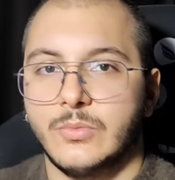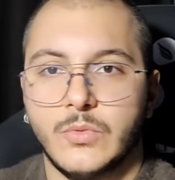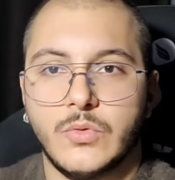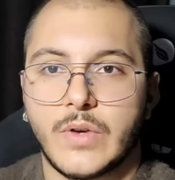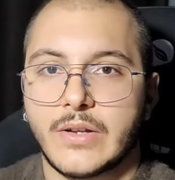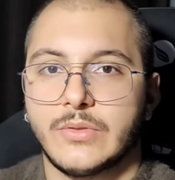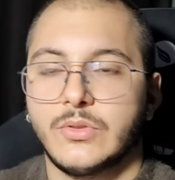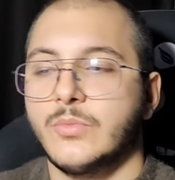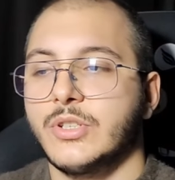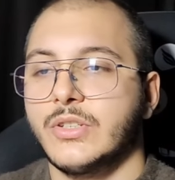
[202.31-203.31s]
move around
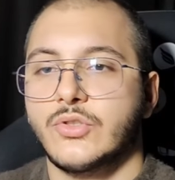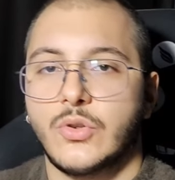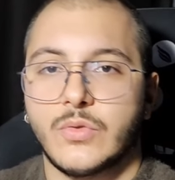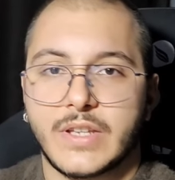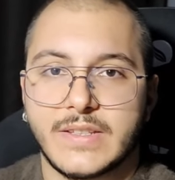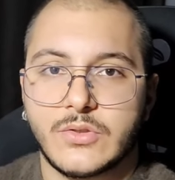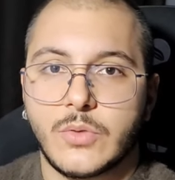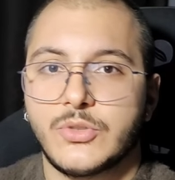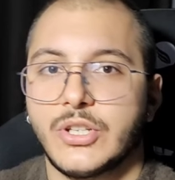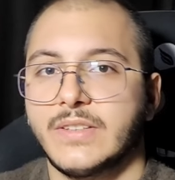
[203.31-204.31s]
the object, showcase the
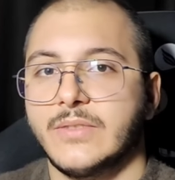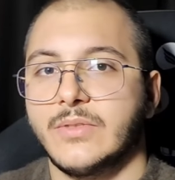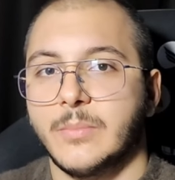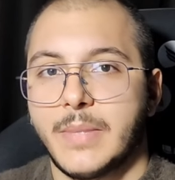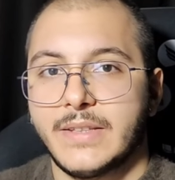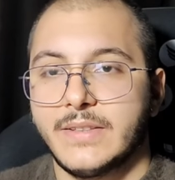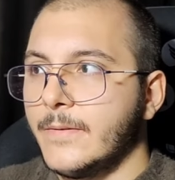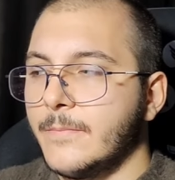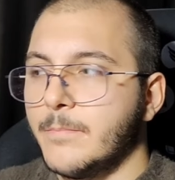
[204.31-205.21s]
object even better.